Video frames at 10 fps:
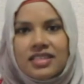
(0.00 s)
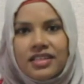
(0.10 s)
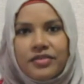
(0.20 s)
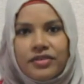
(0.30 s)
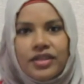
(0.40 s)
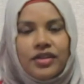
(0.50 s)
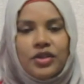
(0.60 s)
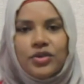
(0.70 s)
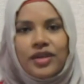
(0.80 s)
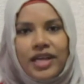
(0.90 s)
delivery.
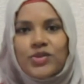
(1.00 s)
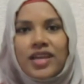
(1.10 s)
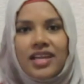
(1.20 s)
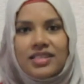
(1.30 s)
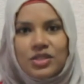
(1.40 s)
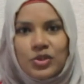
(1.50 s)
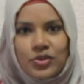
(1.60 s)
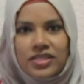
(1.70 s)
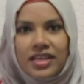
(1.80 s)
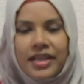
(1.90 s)
You guys will get it in
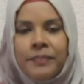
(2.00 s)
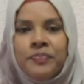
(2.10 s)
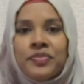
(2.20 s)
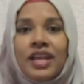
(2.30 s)
no time.